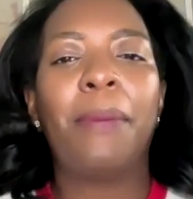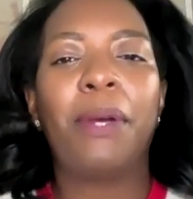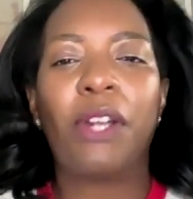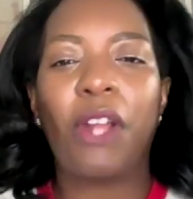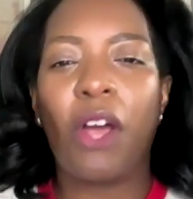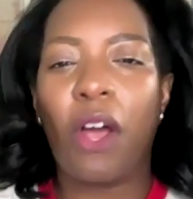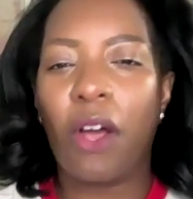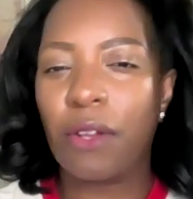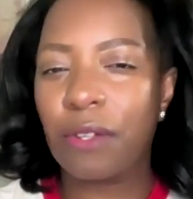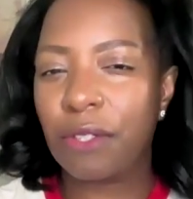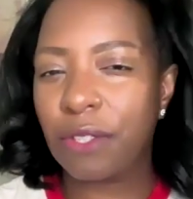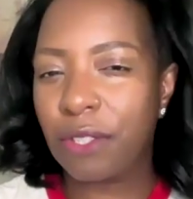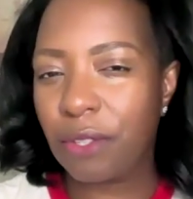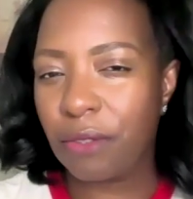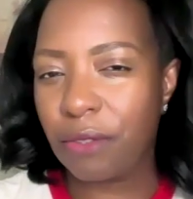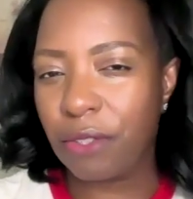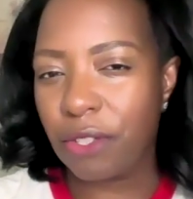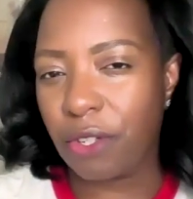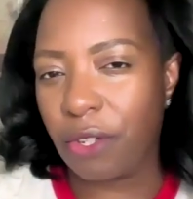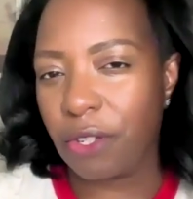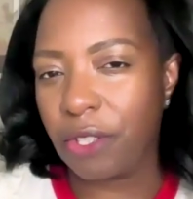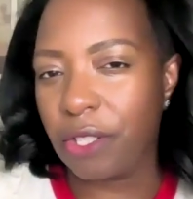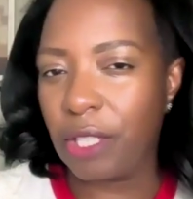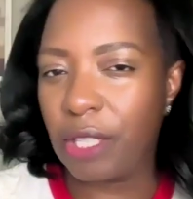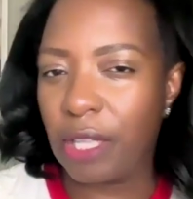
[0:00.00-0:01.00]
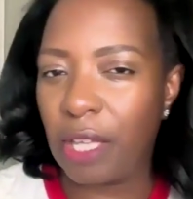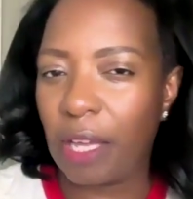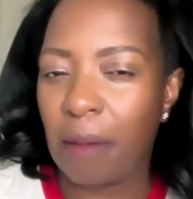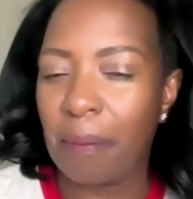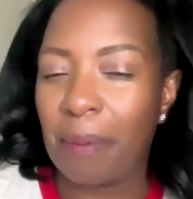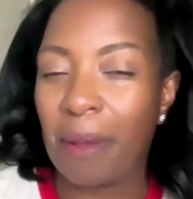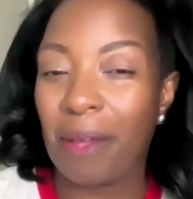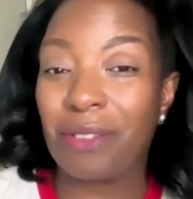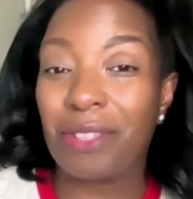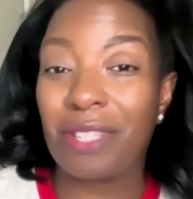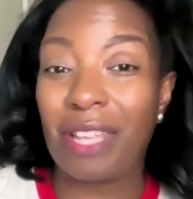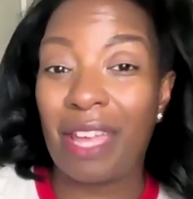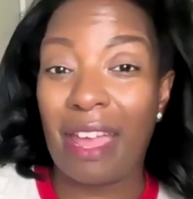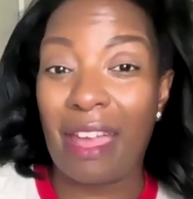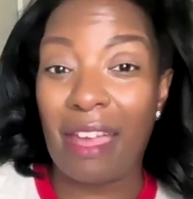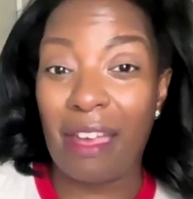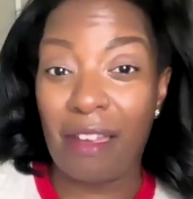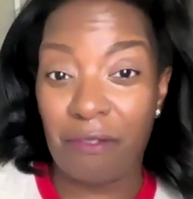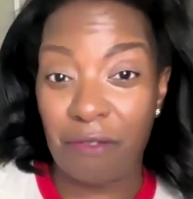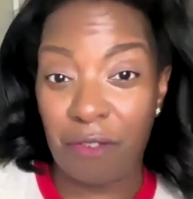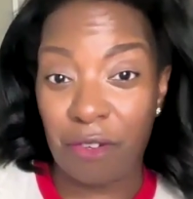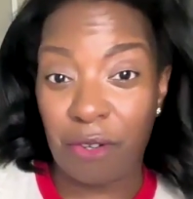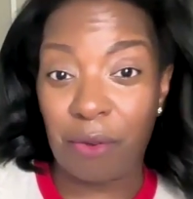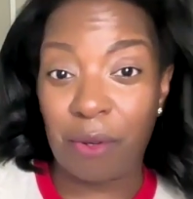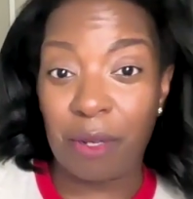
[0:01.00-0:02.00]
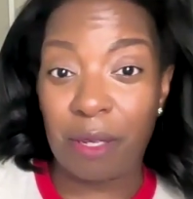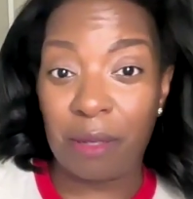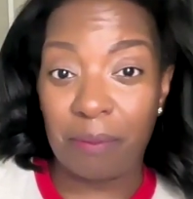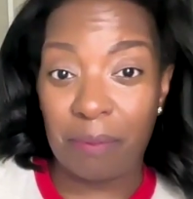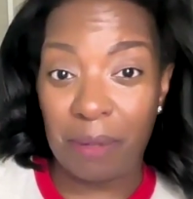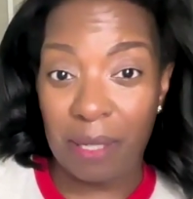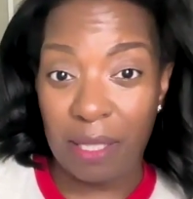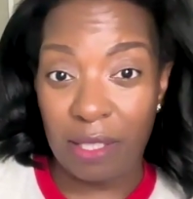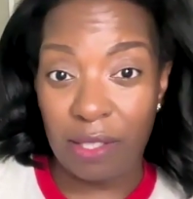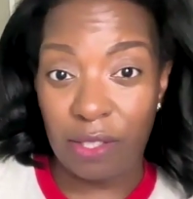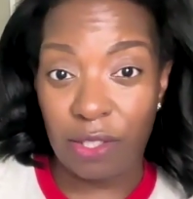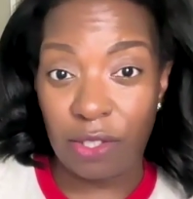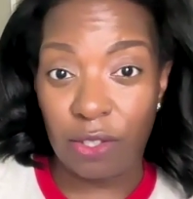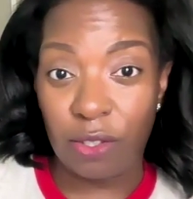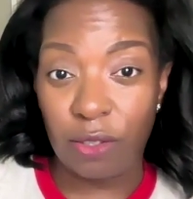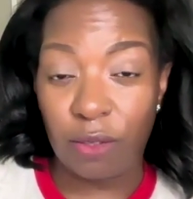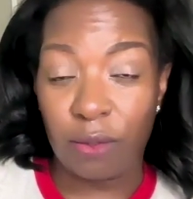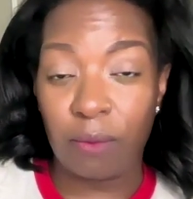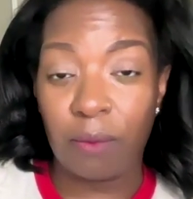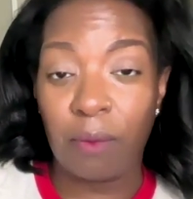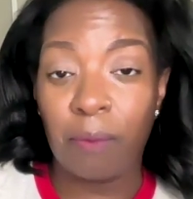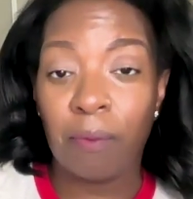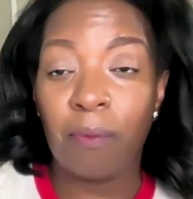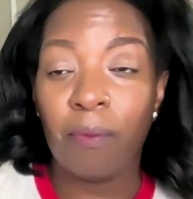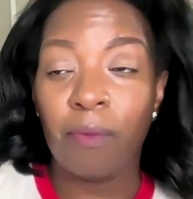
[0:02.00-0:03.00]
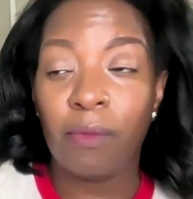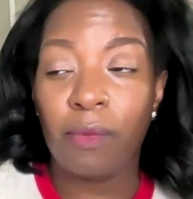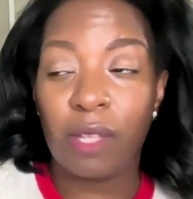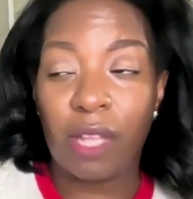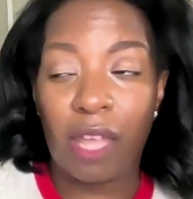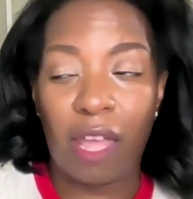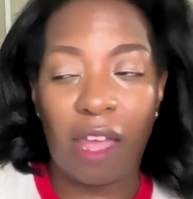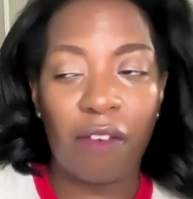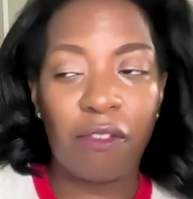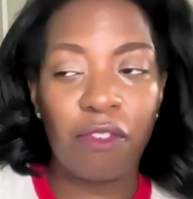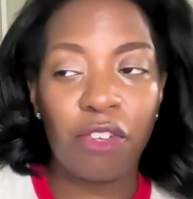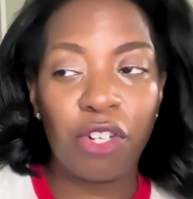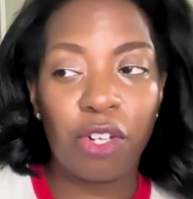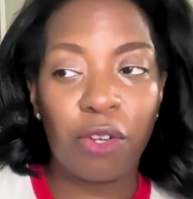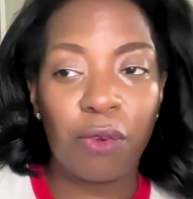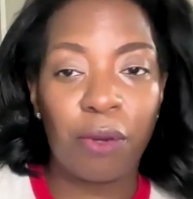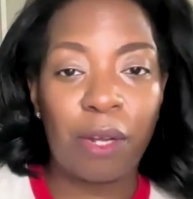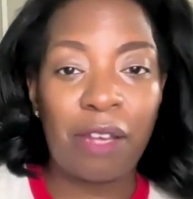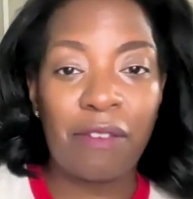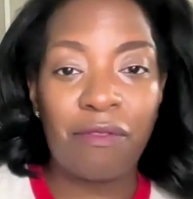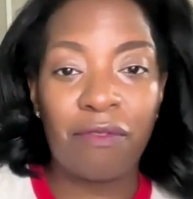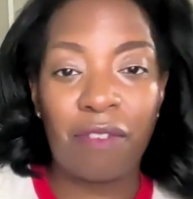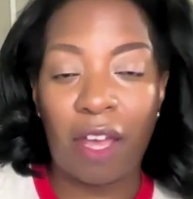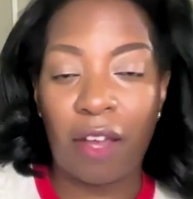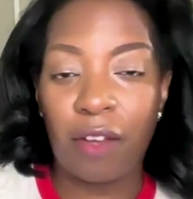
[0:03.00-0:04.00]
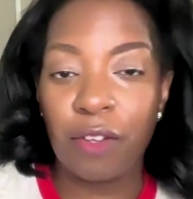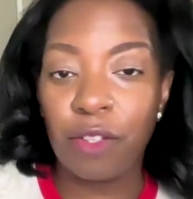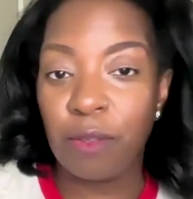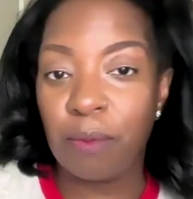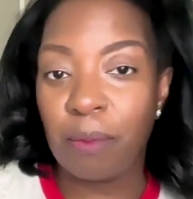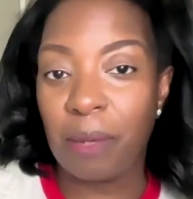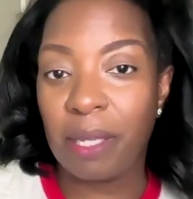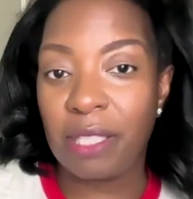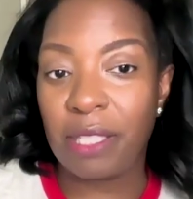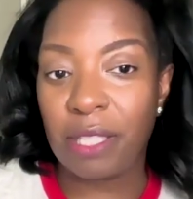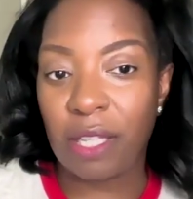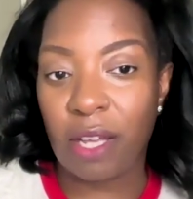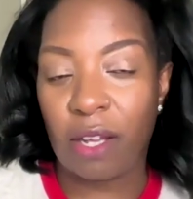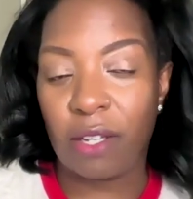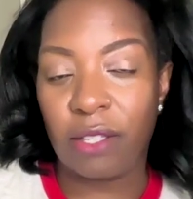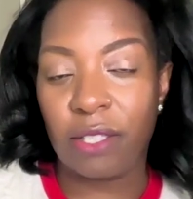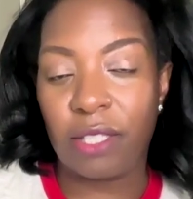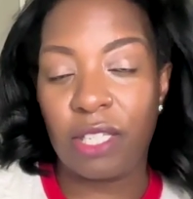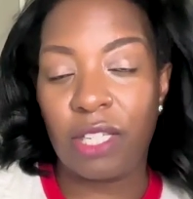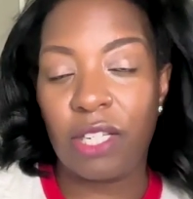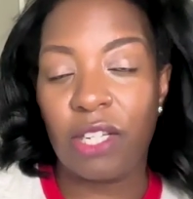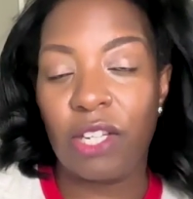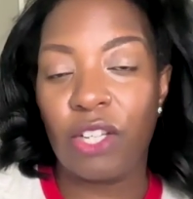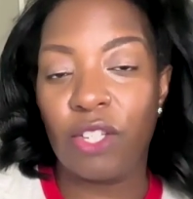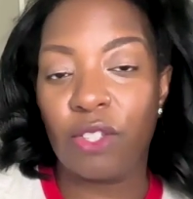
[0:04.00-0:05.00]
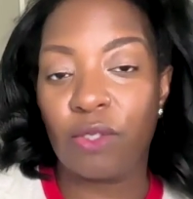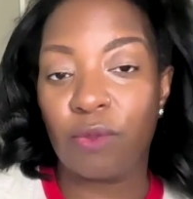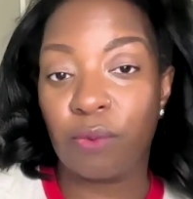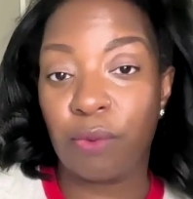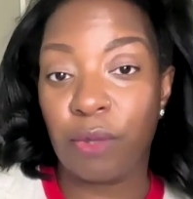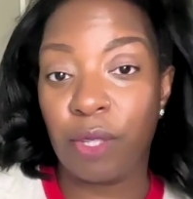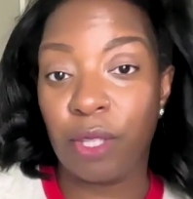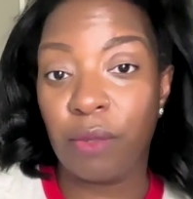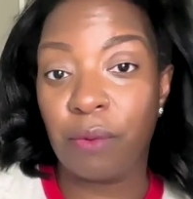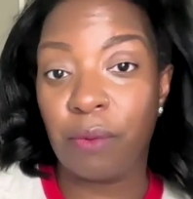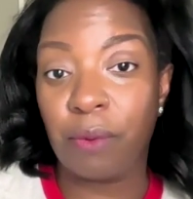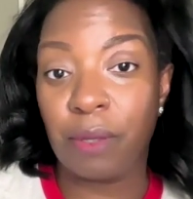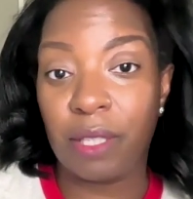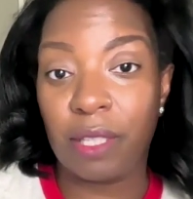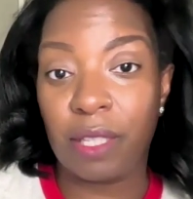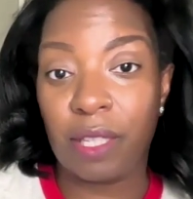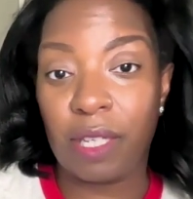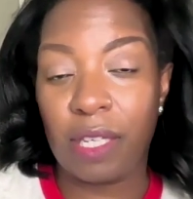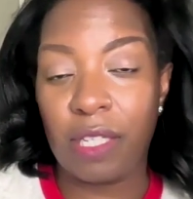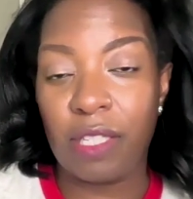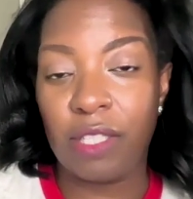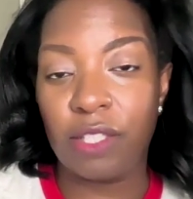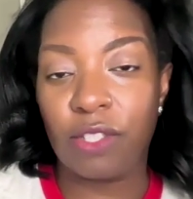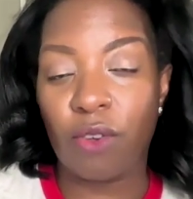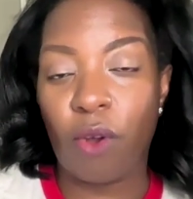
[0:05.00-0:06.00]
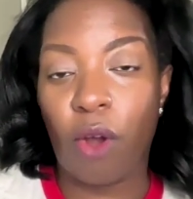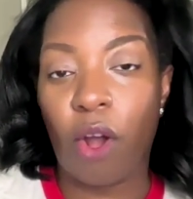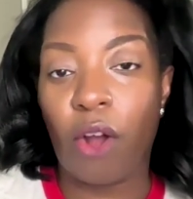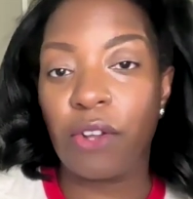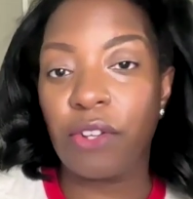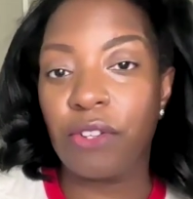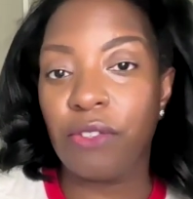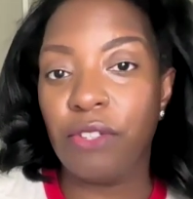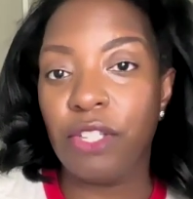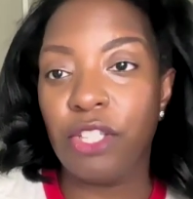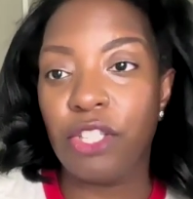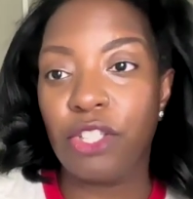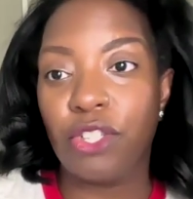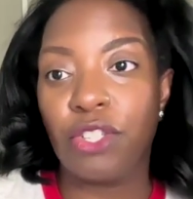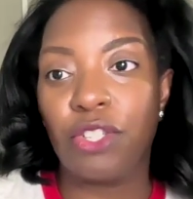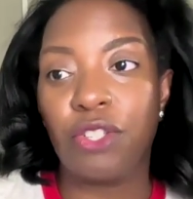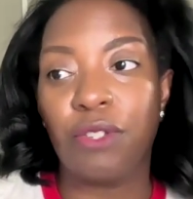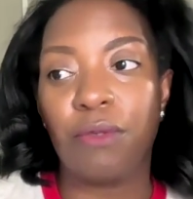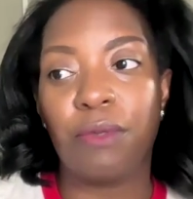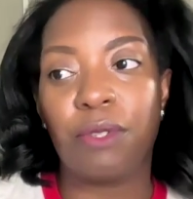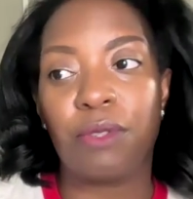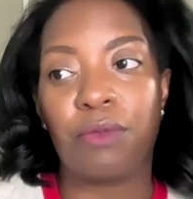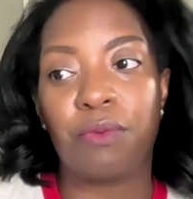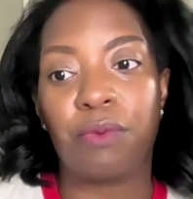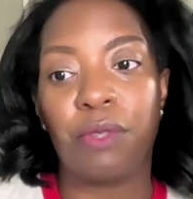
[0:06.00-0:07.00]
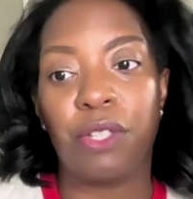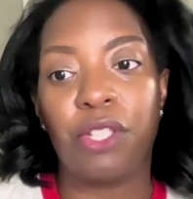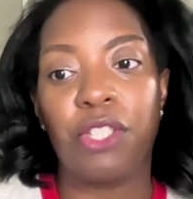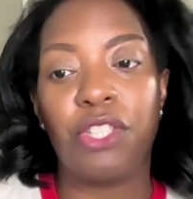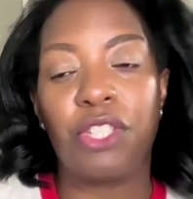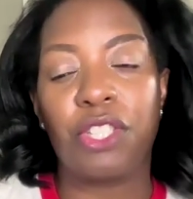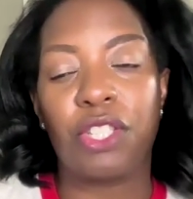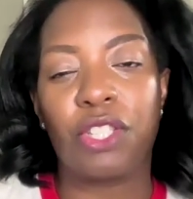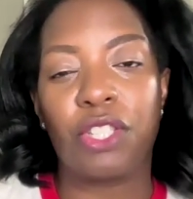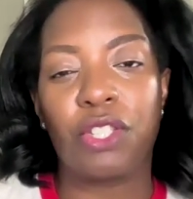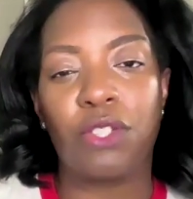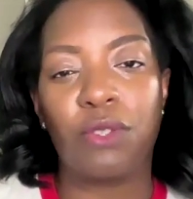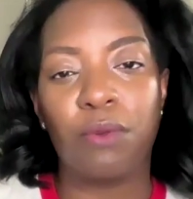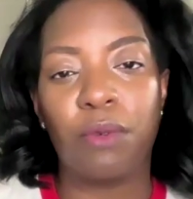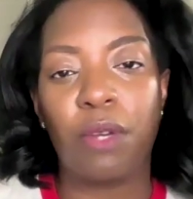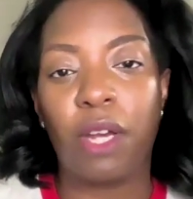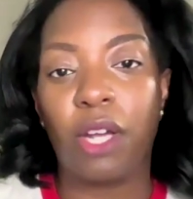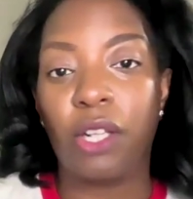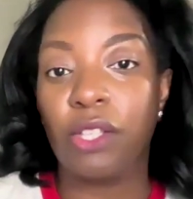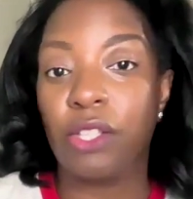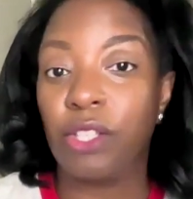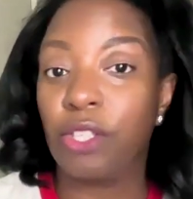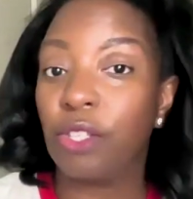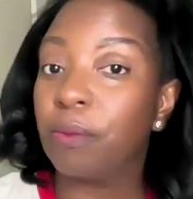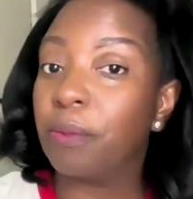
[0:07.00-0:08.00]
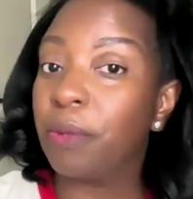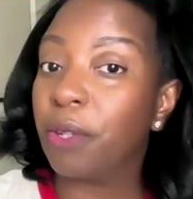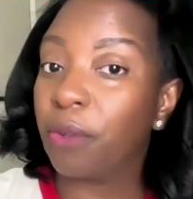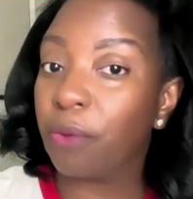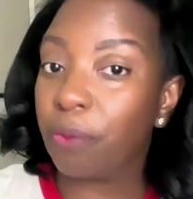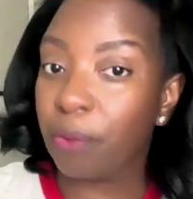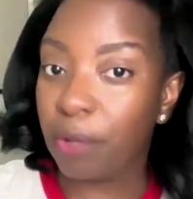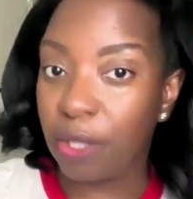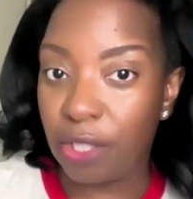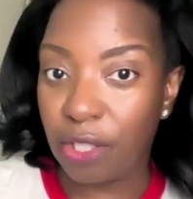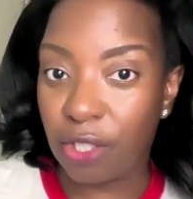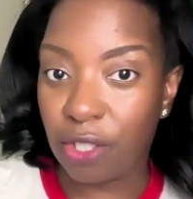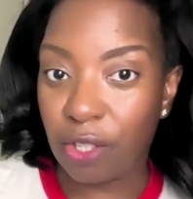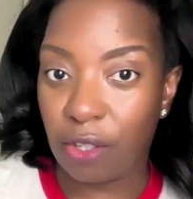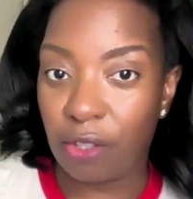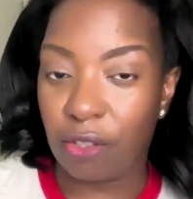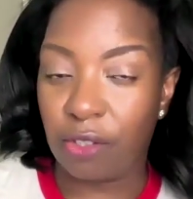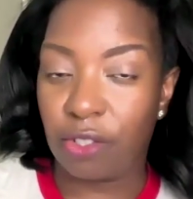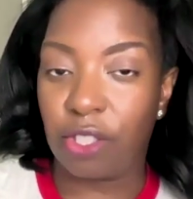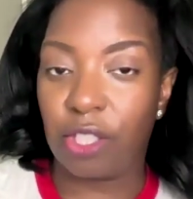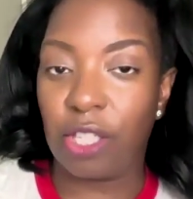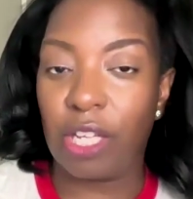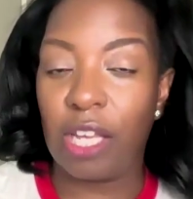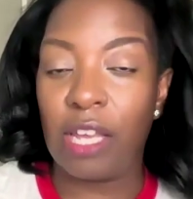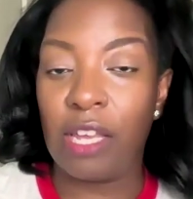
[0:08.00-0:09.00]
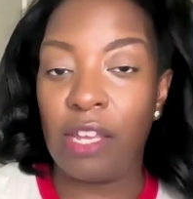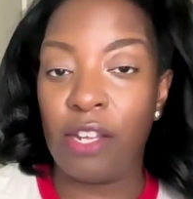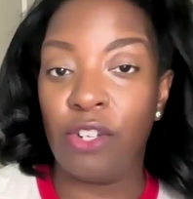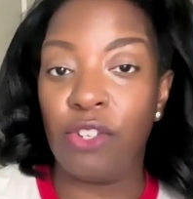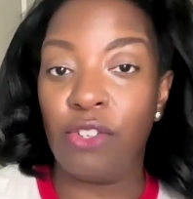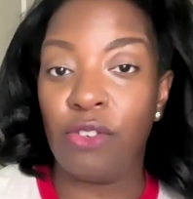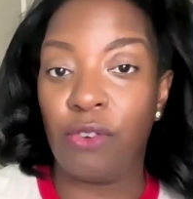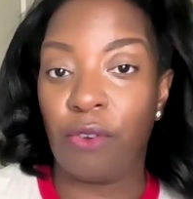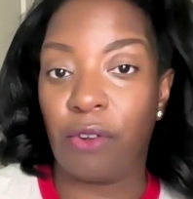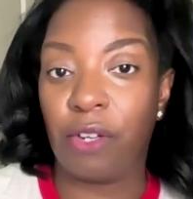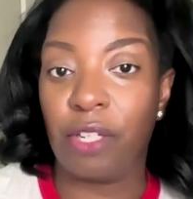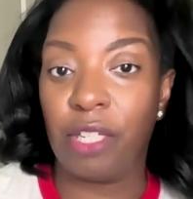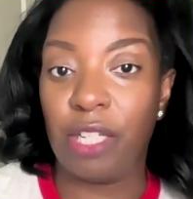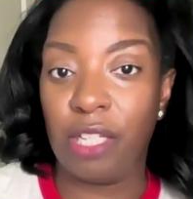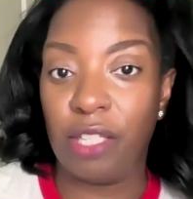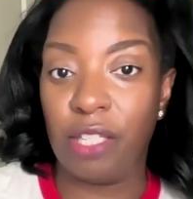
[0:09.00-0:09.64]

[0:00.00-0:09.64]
but also start to think about the evergreen piece too. The evergreen value-based content is really, really key. So all you need to do is really just do a little bit of research in your